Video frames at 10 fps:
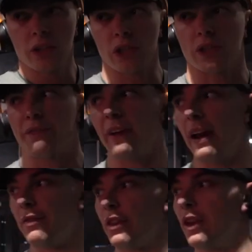just to
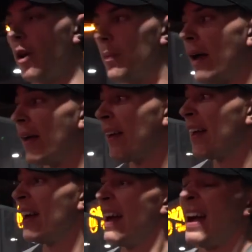fill everything up.
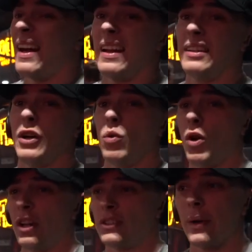Then do
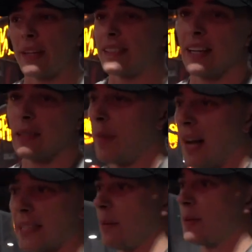1 or 2 exercises on
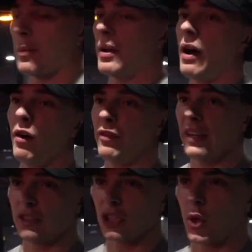biceps and we're out of
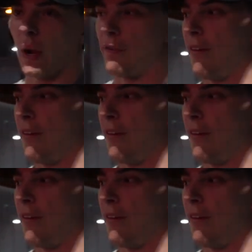here, just quick